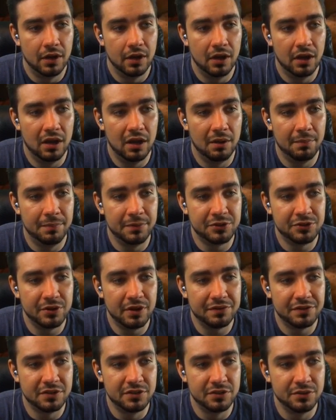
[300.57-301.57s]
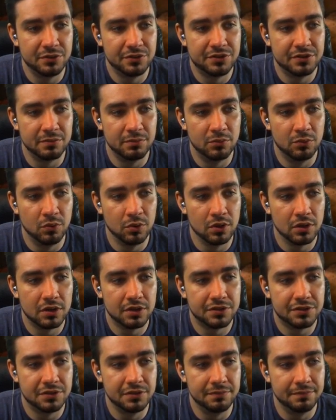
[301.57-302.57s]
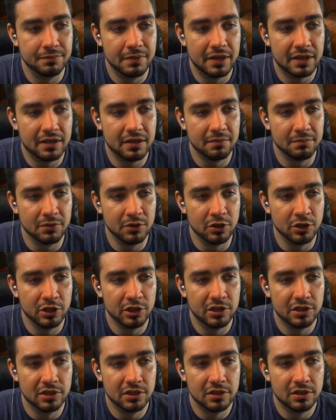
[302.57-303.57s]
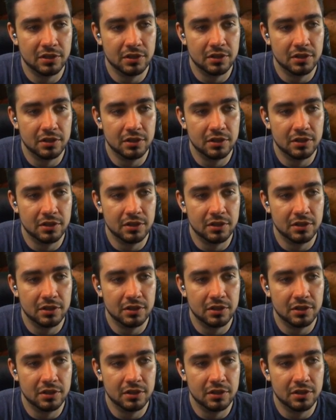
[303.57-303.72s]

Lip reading: but you have to do some work to make him good.